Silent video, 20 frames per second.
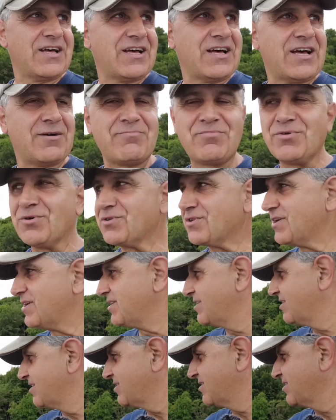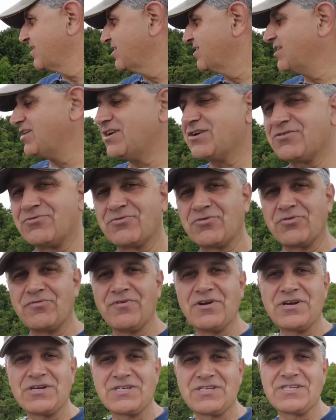I put the gear on
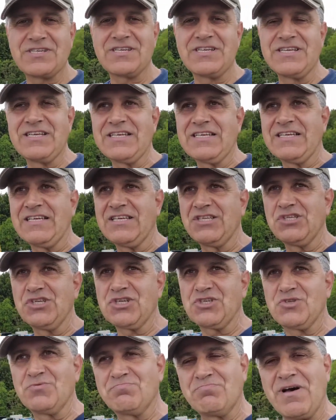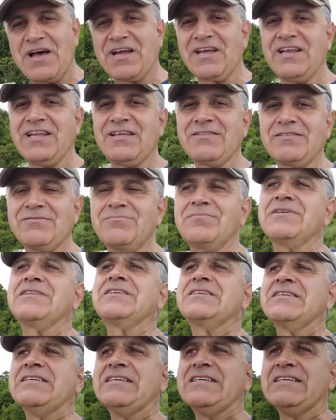reverse just to back a little
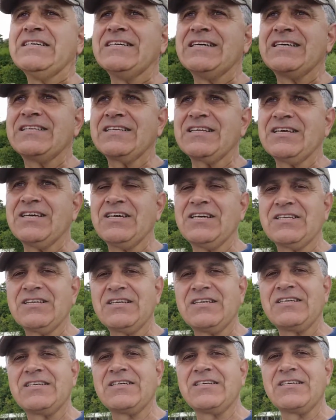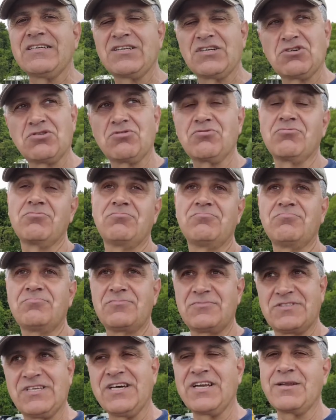bit, and then I heard a
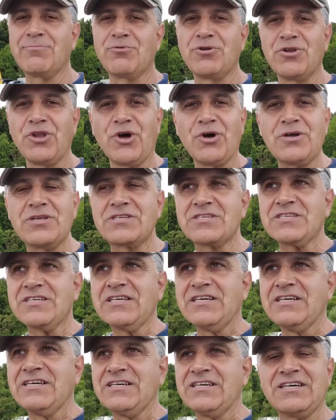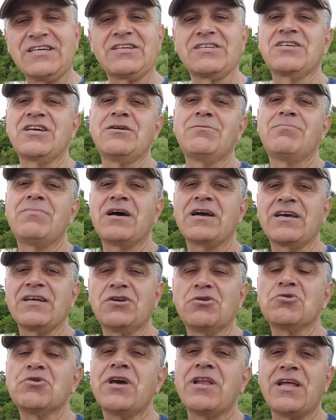terrible noise. And I turned back and I
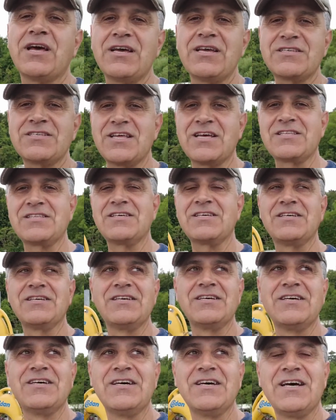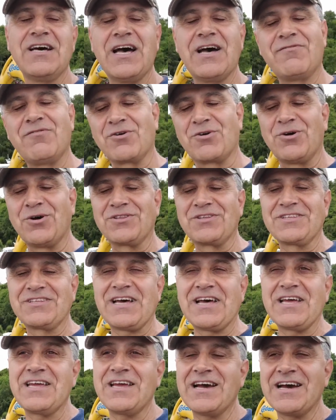realized that I forgot that
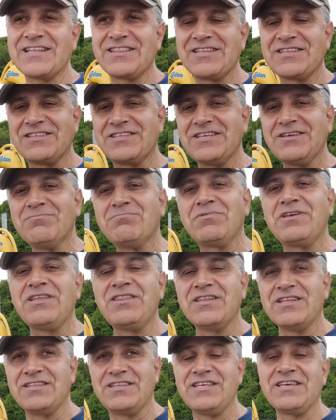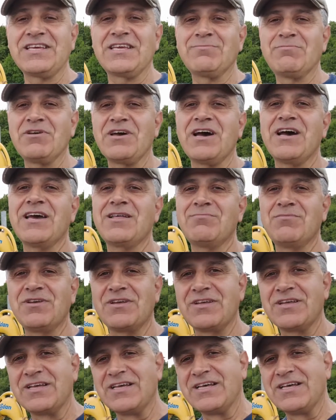I had the dinghy behind me.